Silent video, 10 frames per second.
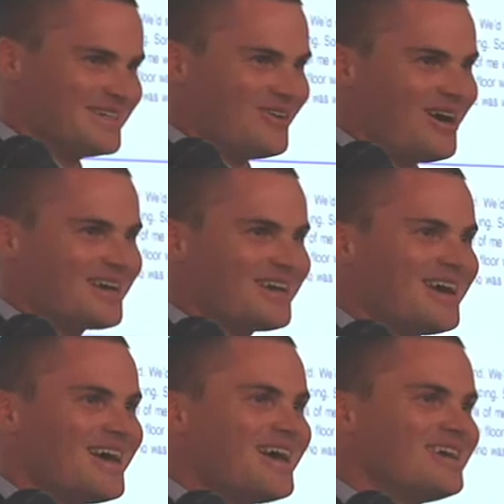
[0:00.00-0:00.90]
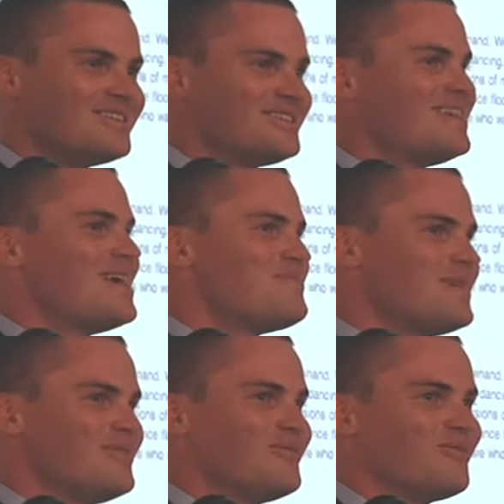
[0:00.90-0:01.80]
Like, it just hit
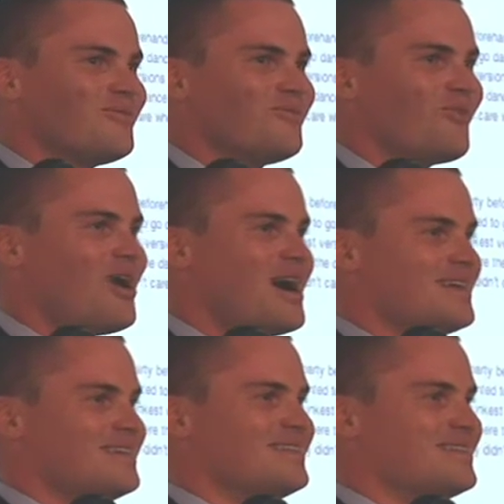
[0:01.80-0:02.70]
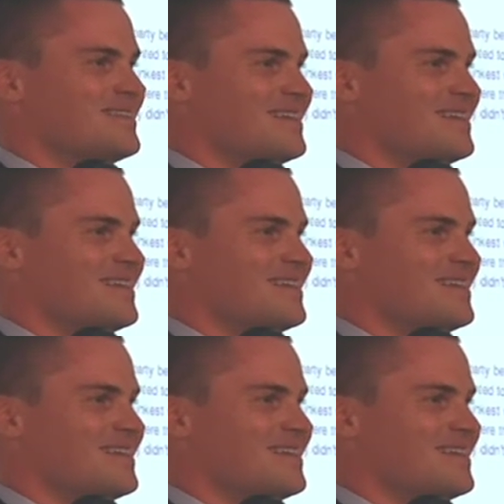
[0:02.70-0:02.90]
me right in,